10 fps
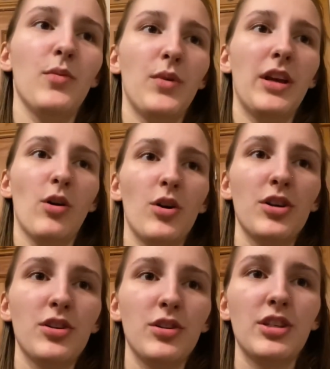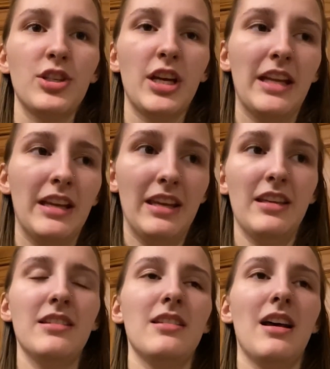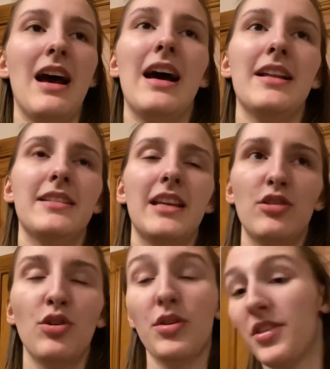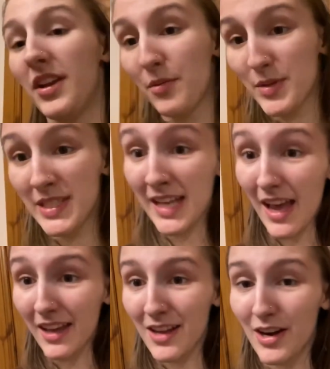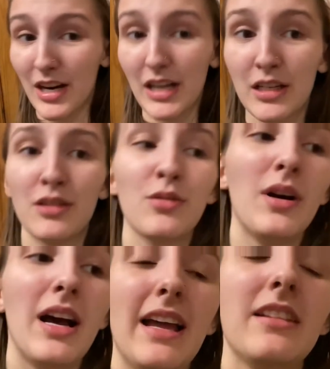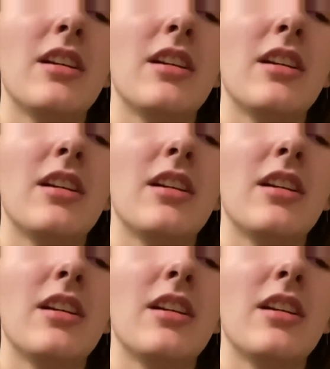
We ordered a Chinese and it took 3 hours to get here. So I ended up...